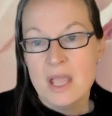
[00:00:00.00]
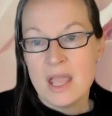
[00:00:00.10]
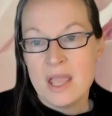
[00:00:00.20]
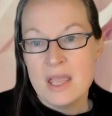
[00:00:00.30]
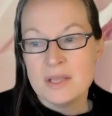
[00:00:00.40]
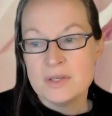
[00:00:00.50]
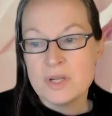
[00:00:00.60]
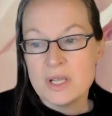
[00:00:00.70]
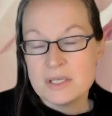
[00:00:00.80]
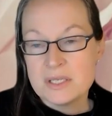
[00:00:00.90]
And
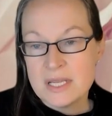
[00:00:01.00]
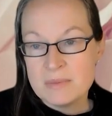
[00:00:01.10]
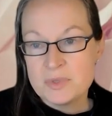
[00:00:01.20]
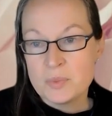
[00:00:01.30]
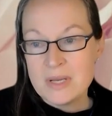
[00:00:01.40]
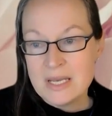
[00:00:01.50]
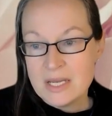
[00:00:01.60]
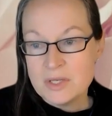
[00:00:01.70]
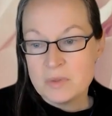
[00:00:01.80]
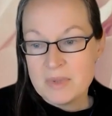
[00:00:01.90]
it seems we
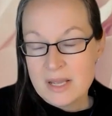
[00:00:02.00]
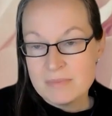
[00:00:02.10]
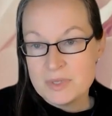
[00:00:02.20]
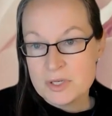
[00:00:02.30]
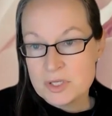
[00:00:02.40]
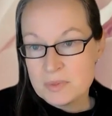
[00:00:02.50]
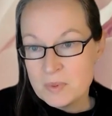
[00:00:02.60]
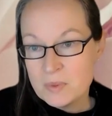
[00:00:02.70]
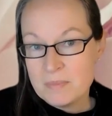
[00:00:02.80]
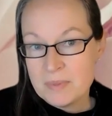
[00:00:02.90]
need to be able to
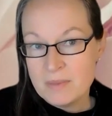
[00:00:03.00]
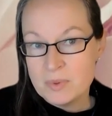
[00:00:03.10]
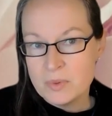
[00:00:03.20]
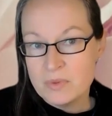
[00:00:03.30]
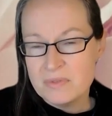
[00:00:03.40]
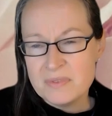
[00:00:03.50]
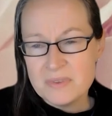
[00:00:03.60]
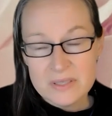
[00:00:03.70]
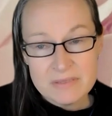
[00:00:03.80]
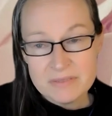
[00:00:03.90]
support people who are
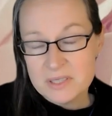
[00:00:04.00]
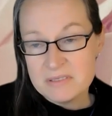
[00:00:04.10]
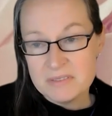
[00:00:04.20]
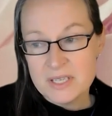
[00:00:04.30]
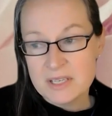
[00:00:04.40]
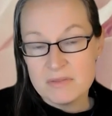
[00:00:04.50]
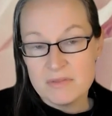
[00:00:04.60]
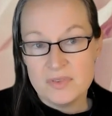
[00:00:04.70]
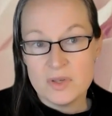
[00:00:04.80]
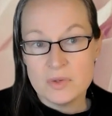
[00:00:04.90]
very, very, very
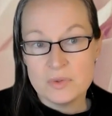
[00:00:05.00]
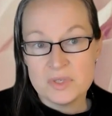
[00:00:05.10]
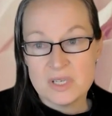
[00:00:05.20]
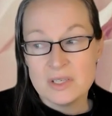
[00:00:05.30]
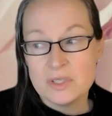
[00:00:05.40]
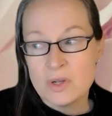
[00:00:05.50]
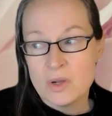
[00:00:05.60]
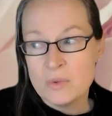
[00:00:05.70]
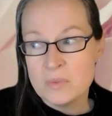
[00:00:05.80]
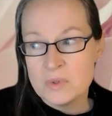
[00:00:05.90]
confused and
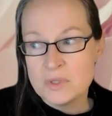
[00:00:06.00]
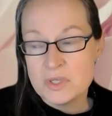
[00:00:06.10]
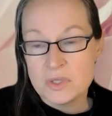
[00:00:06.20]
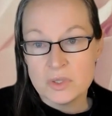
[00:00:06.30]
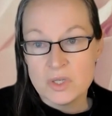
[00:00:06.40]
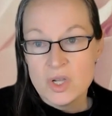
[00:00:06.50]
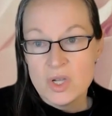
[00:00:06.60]
don't want to